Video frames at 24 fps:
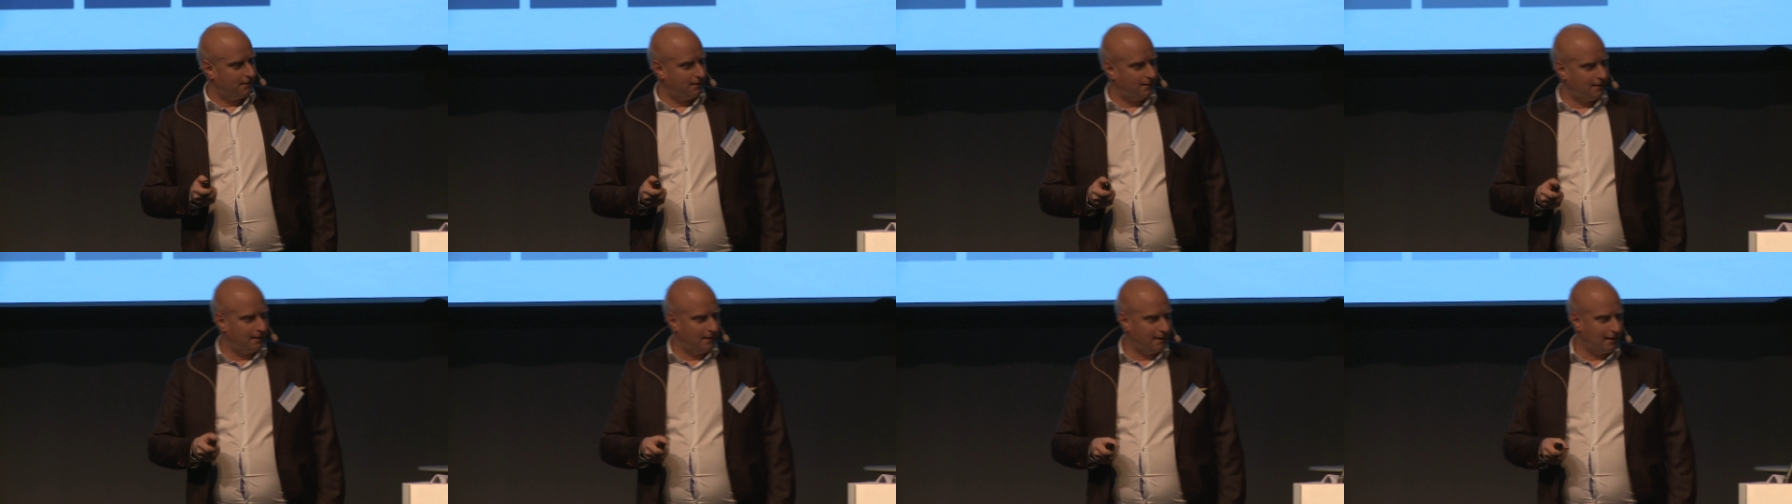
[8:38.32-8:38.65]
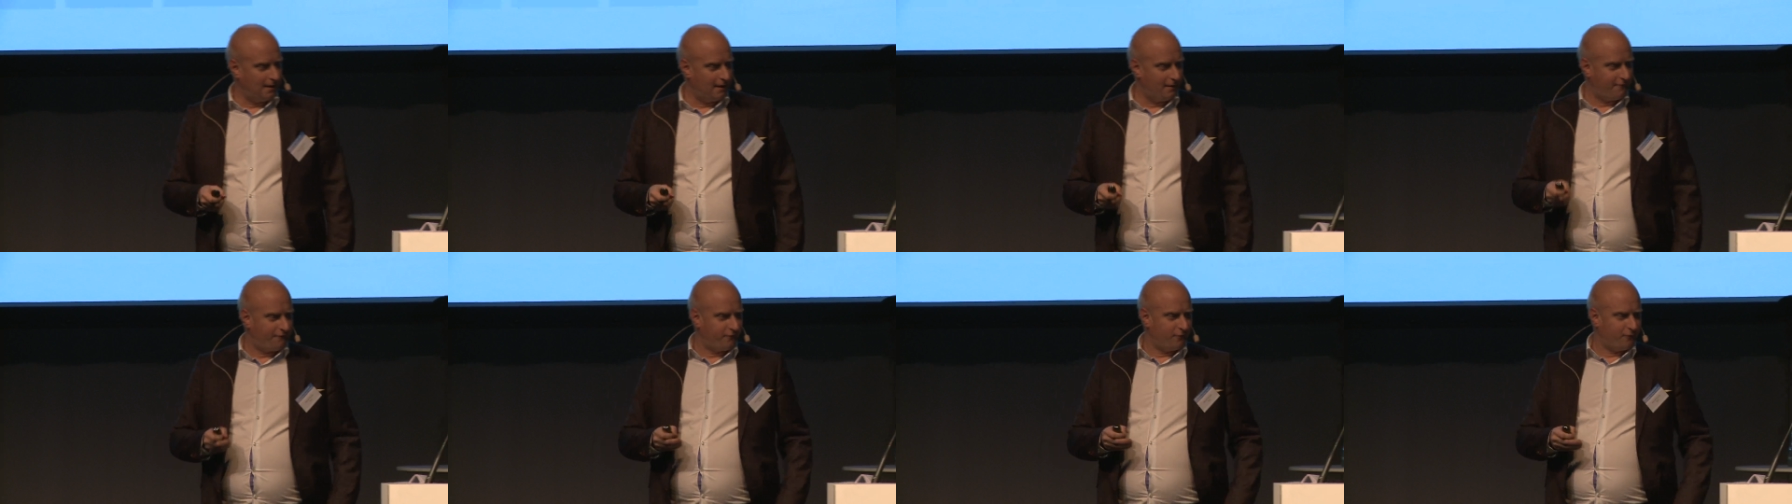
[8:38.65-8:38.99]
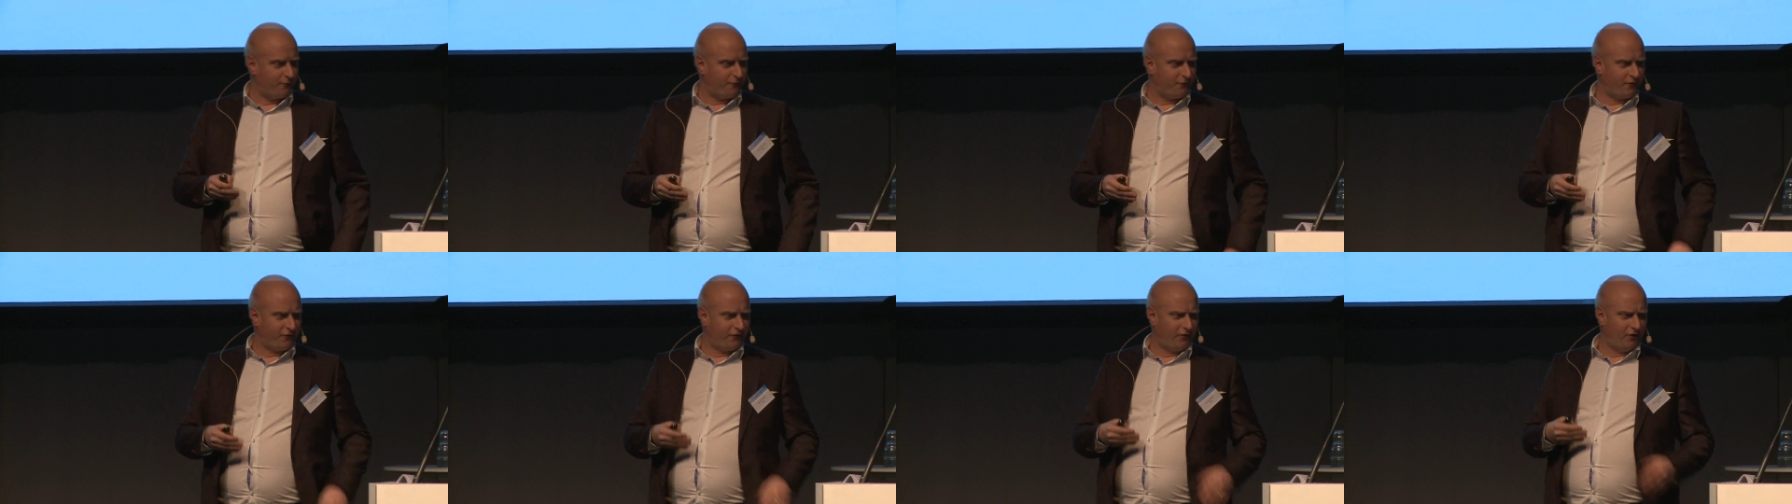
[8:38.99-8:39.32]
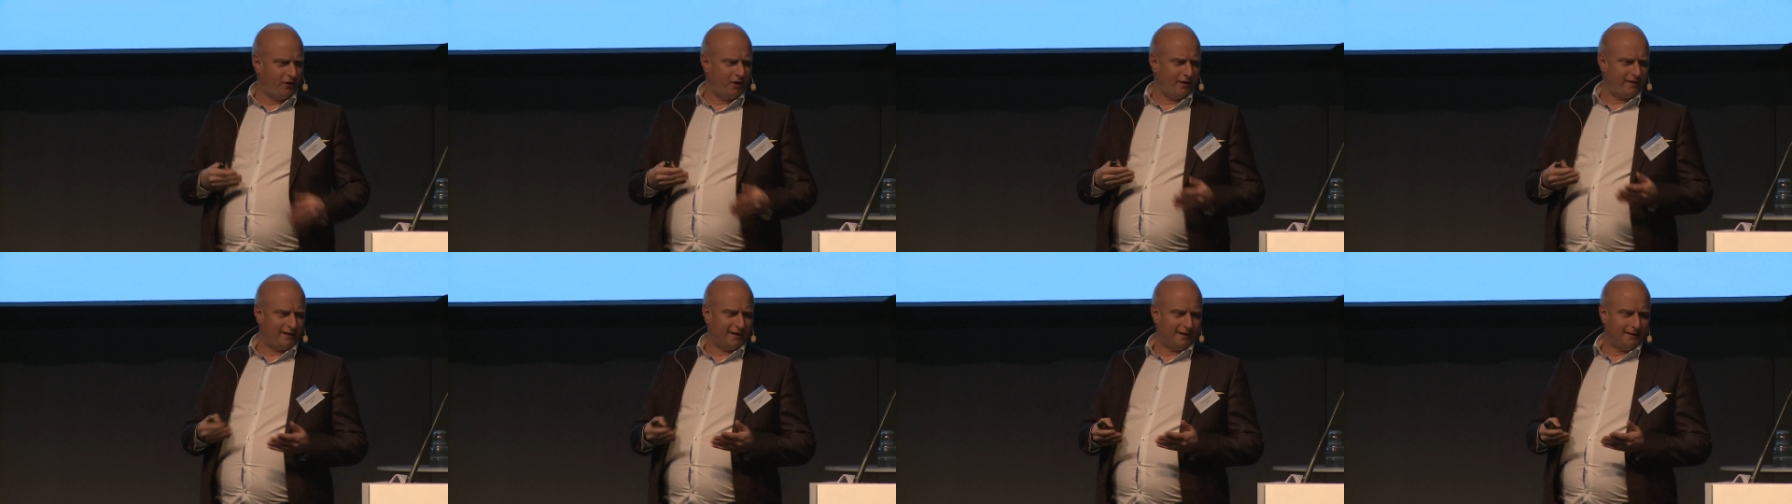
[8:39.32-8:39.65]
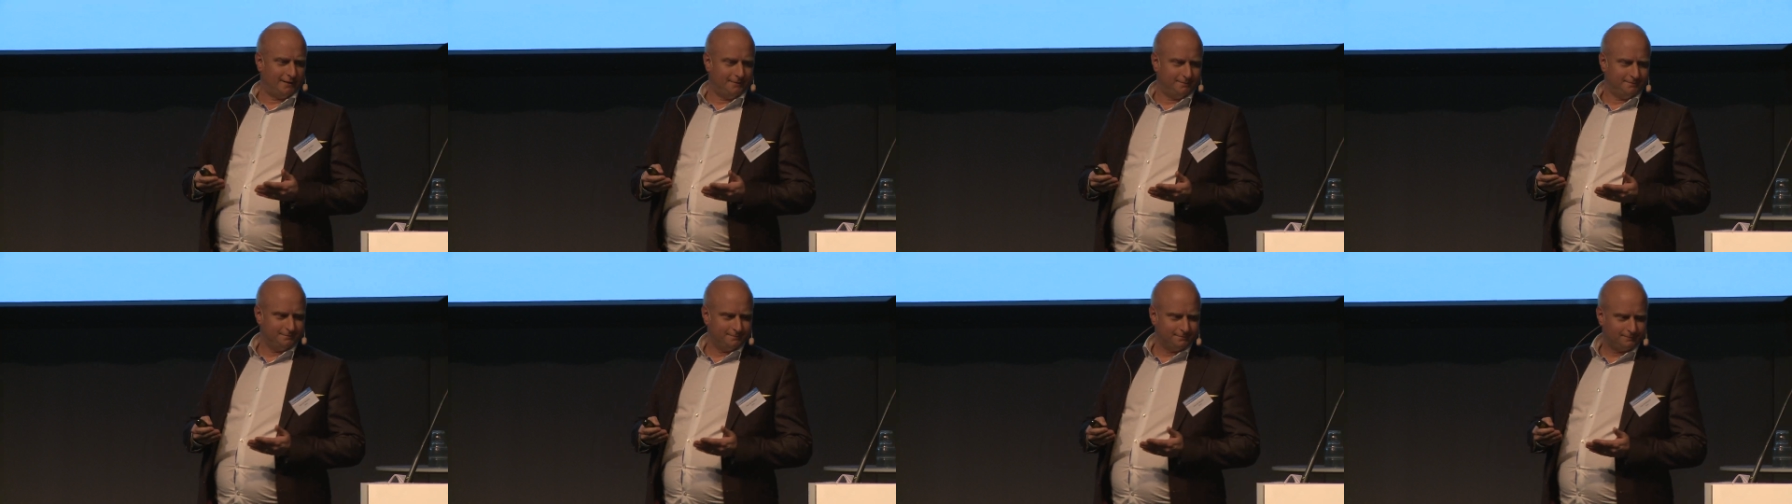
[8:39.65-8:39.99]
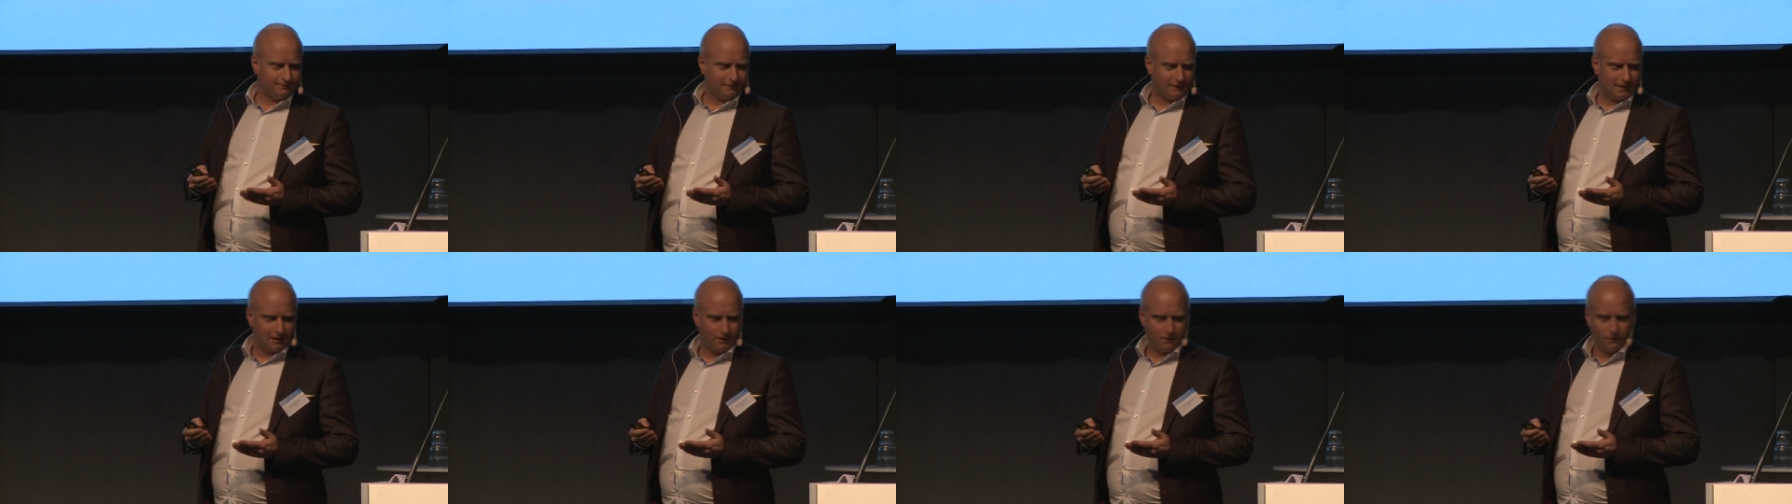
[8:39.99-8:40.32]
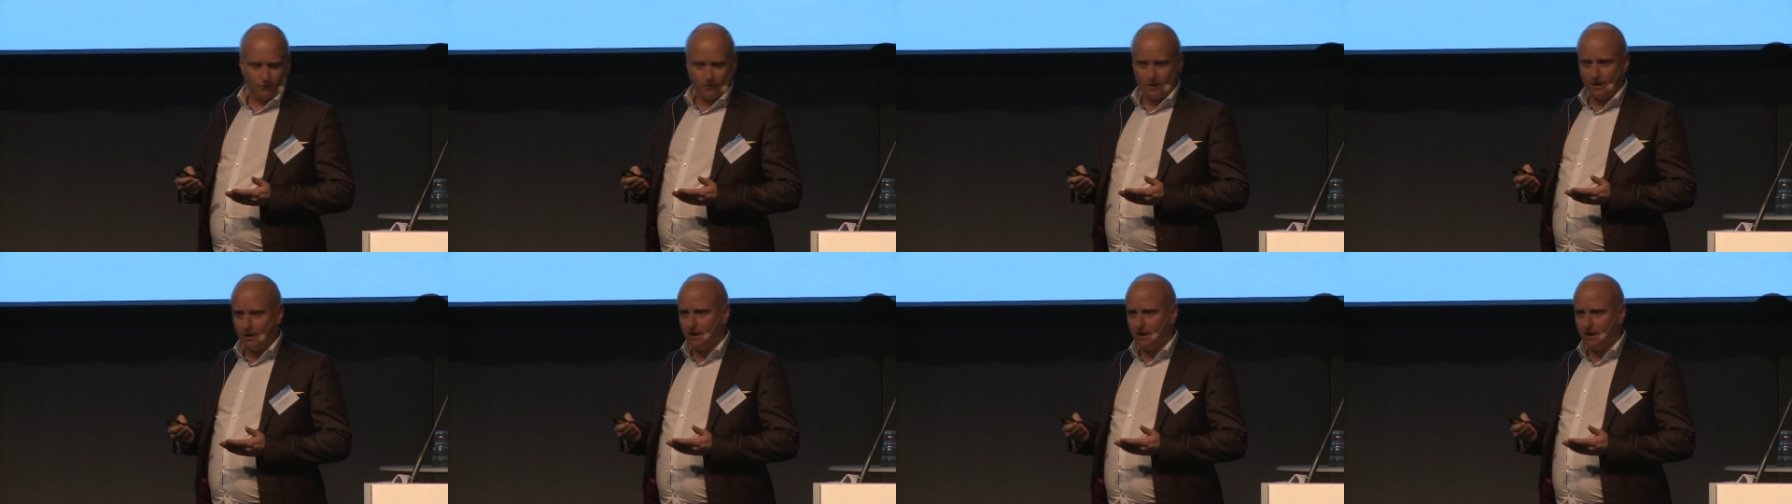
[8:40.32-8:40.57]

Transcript: For SÖDRA, we